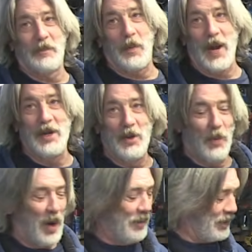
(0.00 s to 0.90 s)
of brand new
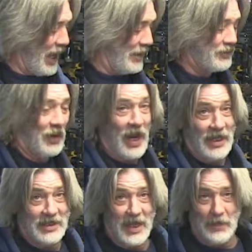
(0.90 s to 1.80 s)
worm clamps for
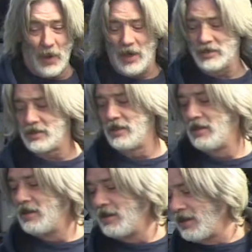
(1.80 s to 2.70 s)
AC parts.
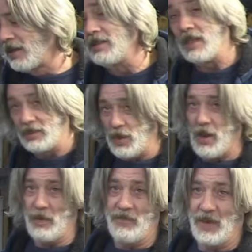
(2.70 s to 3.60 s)
Because that's
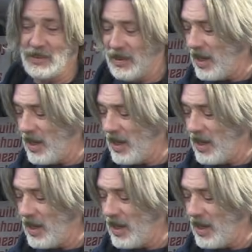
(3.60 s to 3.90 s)
how we fixed